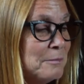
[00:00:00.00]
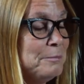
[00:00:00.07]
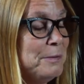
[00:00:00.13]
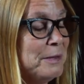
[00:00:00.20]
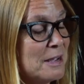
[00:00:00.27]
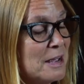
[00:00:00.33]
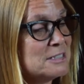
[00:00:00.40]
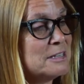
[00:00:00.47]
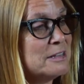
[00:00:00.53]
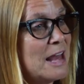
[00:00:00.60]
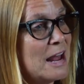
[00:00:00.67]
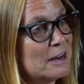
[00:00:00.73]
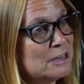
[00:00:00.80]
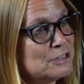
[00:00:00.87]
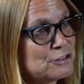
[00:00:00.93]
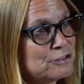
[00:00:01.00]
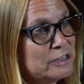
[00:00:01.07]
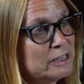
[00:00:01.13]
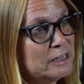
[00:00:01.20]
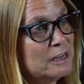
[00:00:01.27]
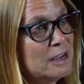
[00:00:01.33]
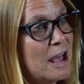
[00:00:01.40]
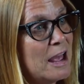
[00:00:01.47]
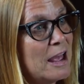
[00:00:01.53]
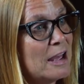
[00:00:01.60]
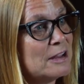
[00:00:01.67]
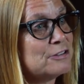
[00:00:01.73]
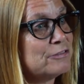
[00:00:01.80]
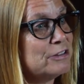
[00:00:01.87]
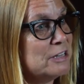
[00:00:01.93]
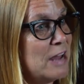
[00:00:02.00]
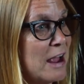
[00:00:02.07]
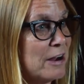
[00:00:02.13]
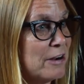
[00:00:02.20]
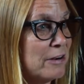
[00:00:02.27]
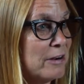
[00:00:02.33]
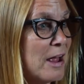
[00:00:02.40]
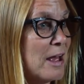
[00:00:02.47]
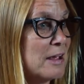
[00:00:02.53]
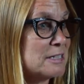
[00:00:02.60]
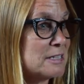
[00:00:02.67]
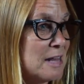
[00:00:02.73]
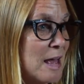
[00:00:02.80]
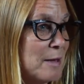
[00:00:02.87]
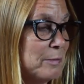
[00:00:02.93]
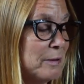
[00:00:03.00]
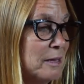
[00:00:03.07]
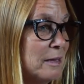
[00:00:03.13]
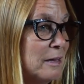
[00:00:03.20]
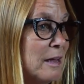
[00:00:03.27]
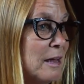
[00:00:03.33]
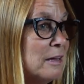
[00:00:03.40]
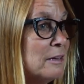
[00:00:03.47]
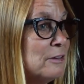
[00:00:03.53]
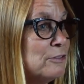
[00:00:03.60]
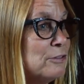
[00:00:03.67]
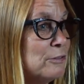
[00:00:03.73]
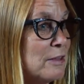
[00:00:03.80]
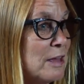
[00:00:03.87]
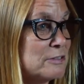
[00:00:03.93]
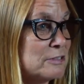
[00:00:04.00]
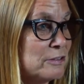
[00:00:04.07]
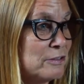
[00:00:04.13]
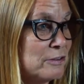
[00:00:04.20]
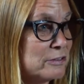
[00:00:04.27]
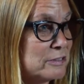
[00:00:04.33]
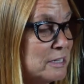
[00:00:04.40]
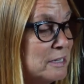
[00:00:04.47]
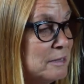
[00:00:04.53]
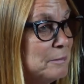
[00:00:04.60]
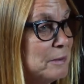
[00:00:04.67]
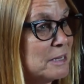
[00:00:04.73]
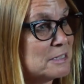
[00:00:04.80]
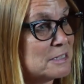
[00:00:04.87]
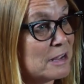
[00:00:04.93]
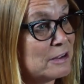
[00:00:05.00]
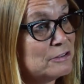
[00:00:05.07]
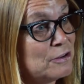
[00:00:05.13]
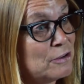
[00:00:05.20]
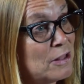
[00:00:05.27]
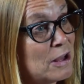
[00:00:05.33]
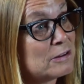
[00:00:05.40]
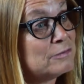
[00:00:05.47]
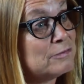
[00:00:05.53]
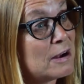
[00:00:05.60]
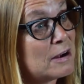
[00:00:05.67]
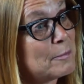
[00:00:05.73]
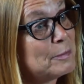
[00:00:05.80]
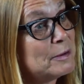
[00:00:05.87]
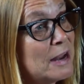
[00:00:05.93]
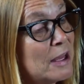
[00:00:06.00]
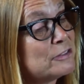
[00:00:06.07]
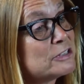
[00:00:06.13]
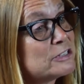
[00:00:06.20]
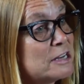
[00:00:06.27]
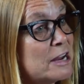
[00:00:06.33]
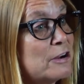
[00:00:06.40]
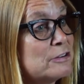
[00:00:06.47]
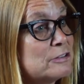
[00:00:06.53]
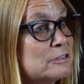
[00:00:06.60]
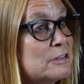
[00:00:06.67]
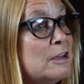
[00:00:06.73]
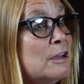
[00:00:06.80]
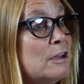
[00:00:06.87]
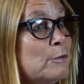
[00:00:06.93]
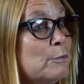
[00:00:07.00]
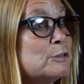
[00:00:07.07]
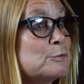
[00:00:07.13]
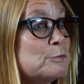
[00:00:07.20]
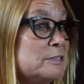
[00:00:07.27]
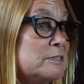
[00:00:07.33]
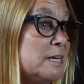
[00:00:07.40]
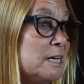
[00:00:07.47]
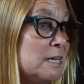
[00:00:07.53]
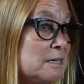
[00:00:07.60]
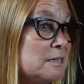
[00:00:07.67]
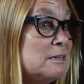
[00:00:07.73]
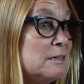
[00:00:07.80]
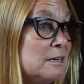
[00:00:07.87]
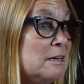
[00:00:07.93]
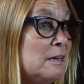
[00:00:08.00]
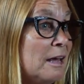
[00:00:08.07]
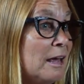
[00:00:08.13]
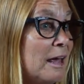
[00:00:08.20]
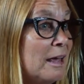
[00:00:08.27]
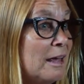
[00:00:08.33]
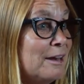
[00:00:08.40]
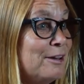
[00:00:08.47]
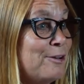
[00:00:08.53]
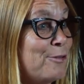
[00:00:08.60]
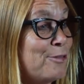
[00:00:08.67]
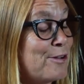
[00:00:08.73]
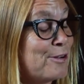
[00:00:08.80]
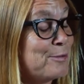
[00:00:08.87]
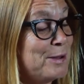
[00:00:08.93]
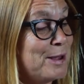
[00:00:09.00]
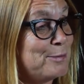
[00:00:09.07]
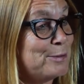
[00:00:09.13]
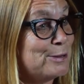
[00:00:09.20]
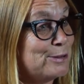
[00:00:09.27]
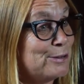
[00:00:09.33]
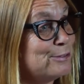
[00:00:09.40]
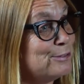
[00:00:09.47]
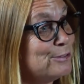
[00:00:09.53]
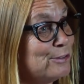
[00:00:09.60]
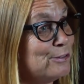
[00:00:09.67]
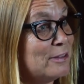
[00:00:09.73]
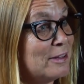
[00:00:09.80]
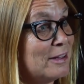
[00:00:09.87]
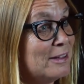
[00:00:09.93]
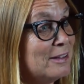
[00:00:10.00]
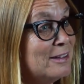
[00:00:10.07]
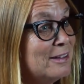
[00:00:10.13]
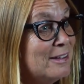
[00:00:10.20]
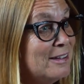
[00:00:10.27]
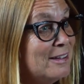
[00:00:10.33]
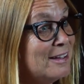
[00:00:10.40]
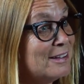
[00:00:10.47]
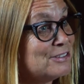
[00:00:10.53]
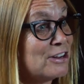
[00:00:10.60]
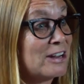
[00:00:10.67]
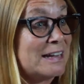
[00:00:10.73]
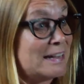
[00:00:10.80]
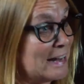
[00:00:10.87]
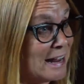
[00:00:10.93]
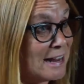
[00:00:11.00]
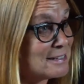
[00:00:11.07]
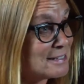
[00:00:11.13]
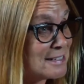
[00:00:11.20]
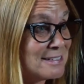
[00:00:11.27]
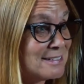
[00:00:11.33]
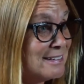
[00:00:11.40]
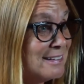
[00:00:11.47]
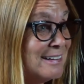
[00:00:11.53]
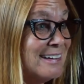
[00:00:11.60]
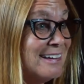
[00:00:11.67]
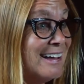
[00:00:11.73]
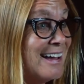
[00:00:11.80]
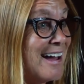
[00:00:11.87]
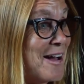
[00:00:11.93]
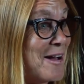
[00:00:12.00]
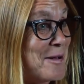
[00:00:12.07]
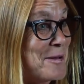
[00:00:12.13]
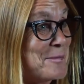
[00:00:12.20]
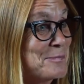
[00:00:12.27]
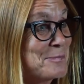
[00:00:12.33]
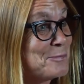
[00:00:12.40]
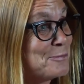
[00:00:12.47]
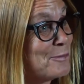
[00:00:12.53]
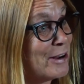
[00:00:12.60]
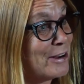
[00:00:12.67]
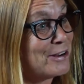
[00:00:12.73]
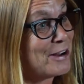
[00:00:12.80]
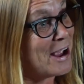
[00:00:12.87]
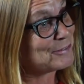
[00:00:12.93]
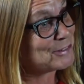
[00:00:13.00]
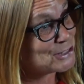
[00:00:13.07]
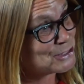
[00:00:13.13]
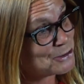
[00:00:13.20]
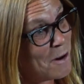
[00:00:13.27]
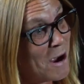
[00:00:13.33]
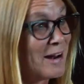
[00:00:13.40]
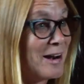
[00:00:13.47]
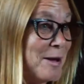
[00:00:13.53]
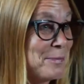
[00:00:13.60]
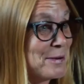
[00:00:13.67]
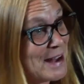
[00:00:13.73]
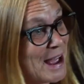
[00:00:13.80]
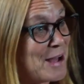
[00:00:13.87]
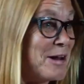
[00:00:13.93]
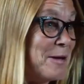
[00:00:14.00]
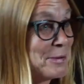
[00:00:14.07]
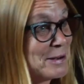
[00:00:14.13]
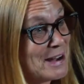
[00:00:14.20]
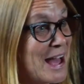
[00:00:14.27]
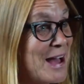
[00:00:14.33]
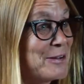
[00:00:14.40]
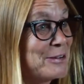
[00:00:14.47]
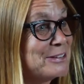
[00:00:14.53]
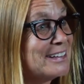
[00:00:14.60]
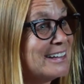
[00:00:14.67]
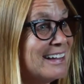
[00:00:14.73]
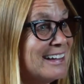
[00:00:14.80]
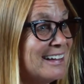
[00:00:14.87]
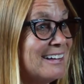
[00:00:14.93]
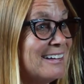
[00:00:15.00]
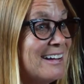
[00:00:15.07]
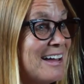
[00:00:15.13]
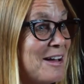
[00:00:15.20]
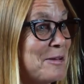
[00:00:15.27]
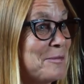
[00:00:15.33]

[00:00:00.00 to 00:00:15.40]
Because of that injury, I had to retire as Slappy in 2013 because I could no longer run up and down the stairs, which was needed, and no longer be able to do the chicken dance where you have to squat up and down. And